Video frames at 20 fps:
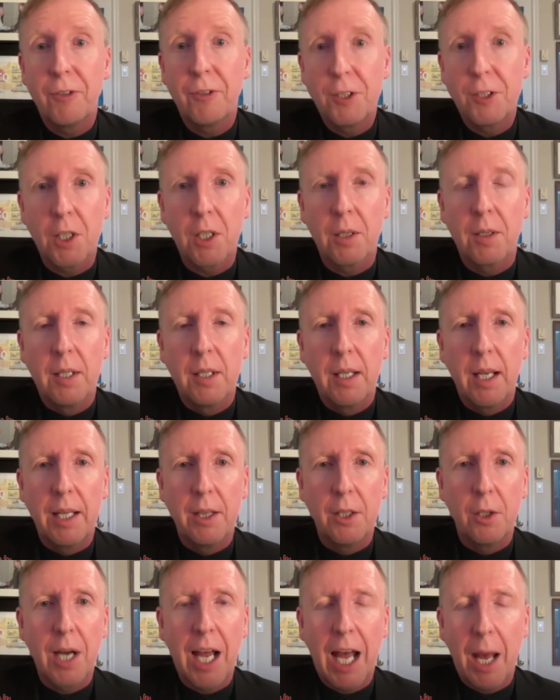for sure.
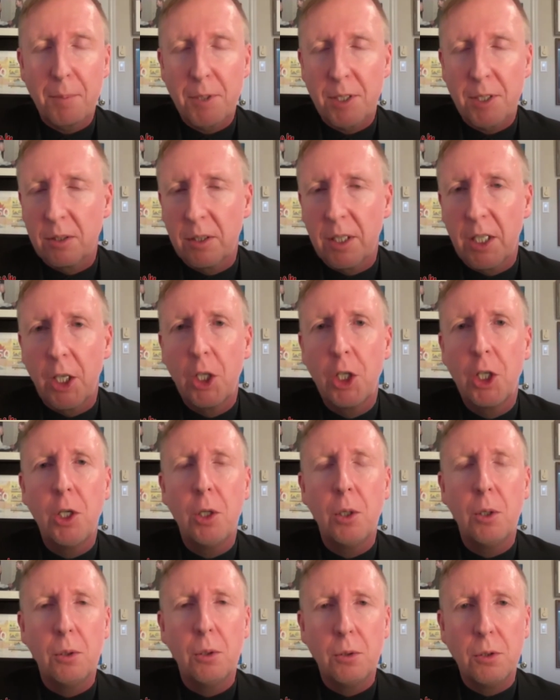And they're absolutely
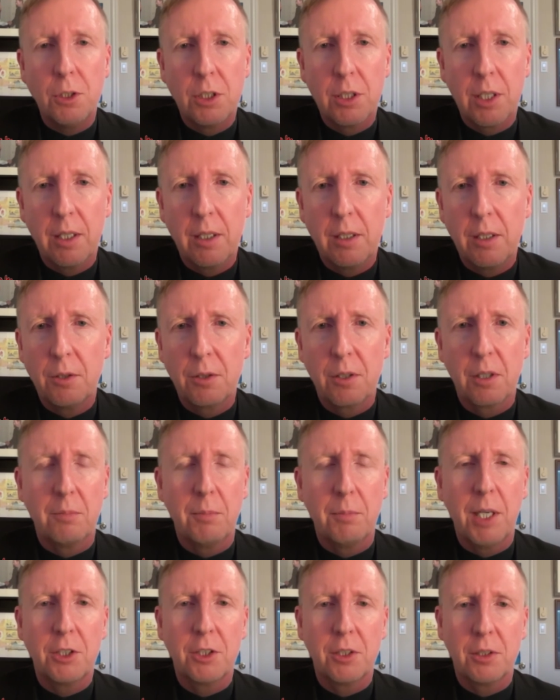huge. Uh, you sort of
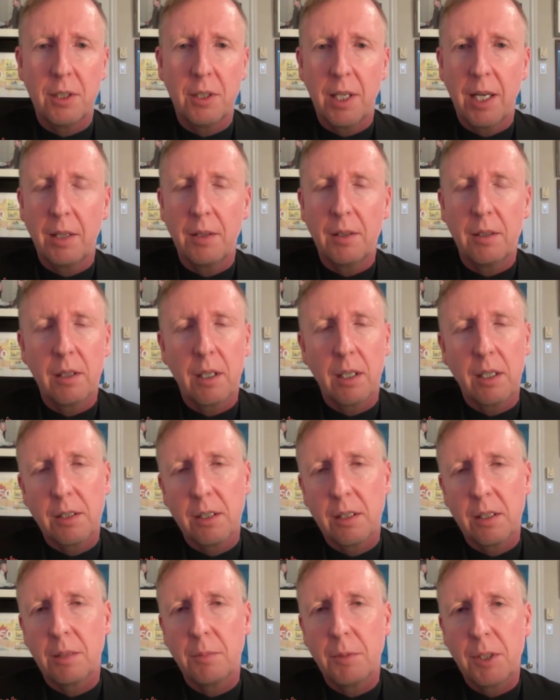mentioned you know, how our
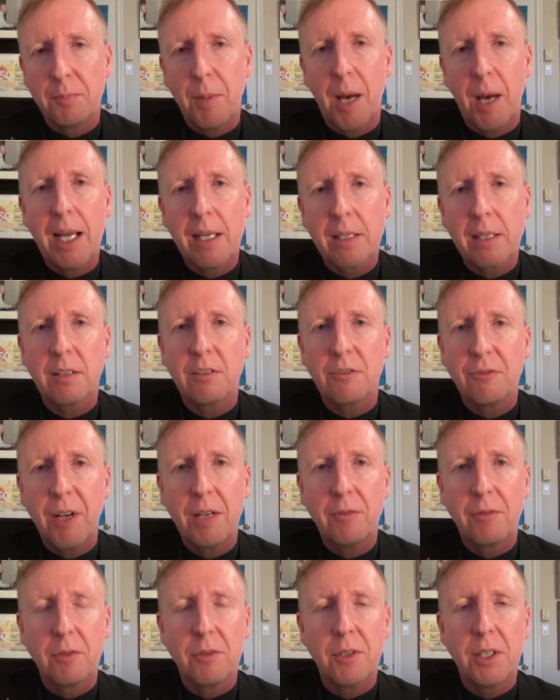system is biased in
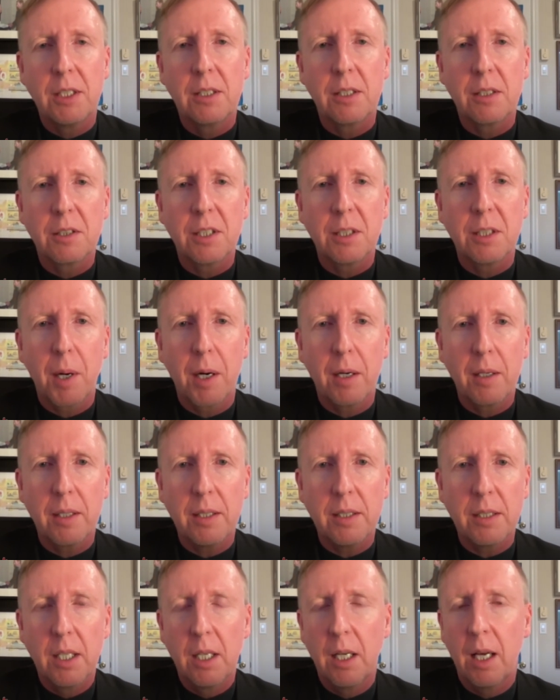favor of the existing
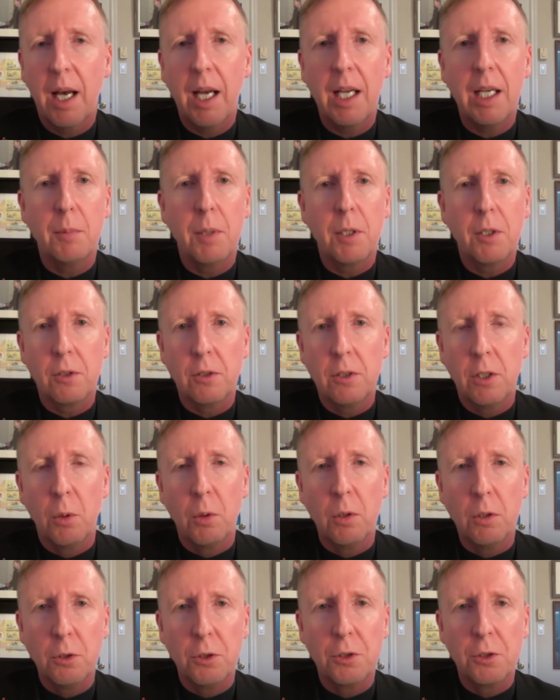parties. I am under no
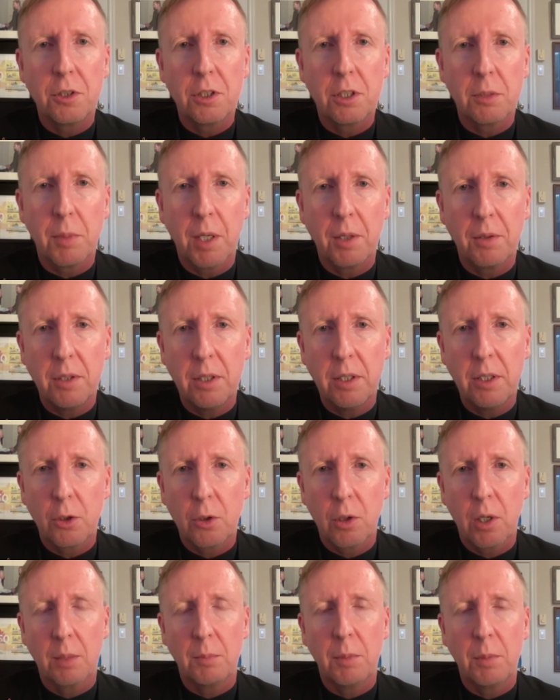illusions about the
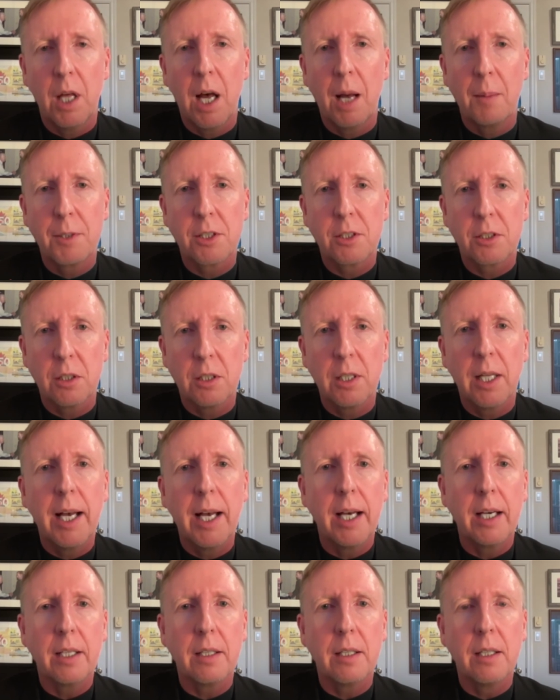incredible obstacle
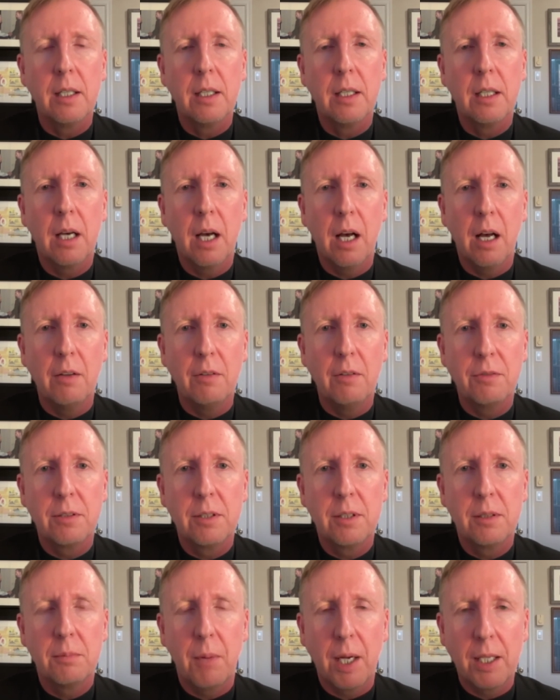ahead of
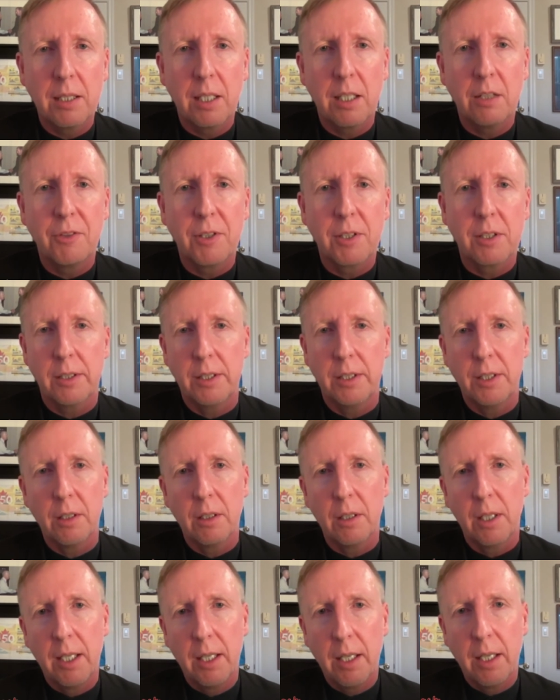myself as
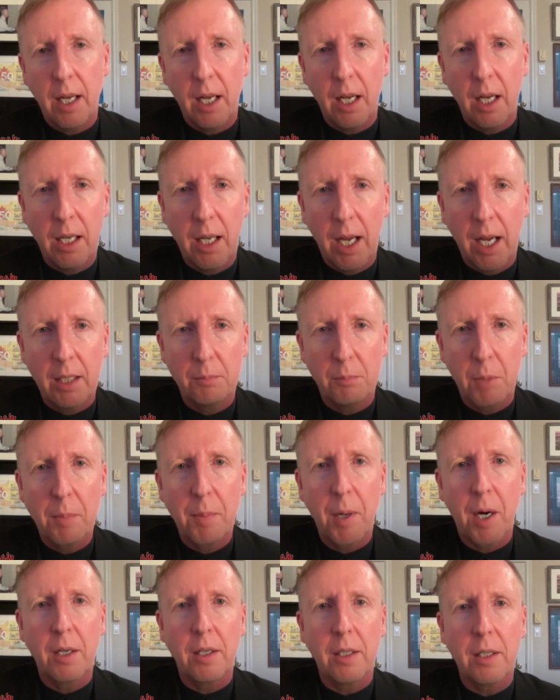leader and my
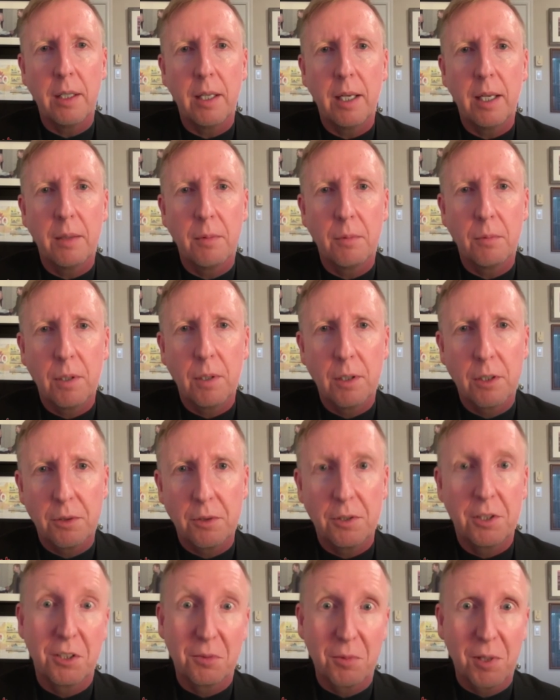party as soon
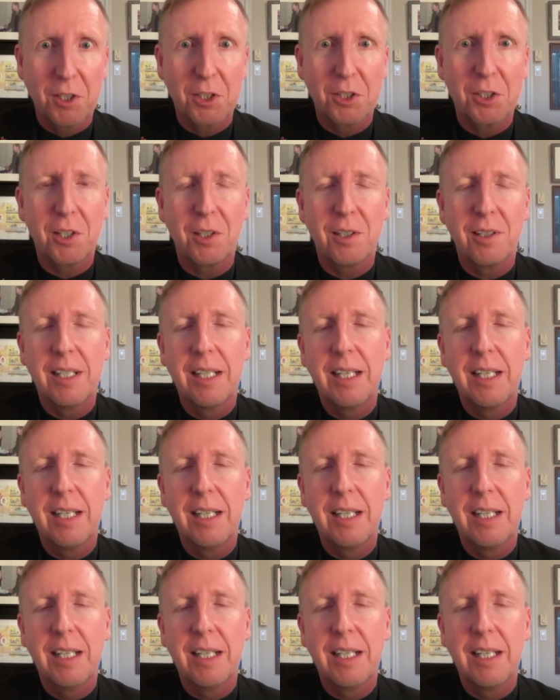as it's registered.